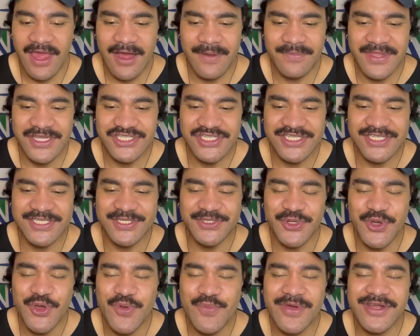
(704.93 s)
There's just
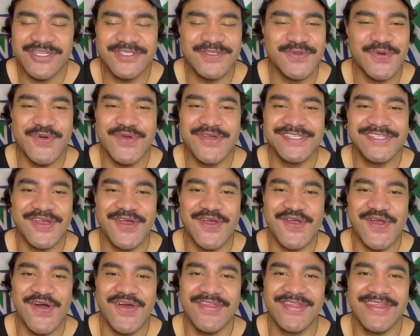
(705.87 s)
so much noise
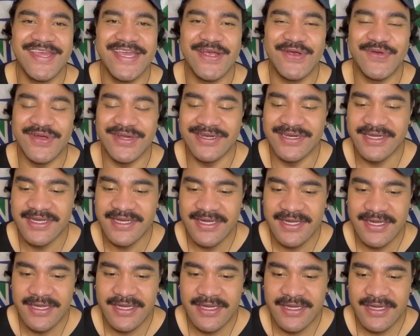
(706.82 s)
going on there, and
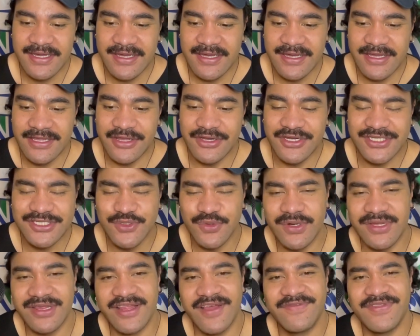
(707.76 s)
you're just sort
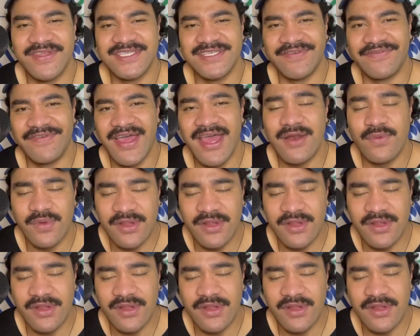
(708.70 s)
of left as a fan.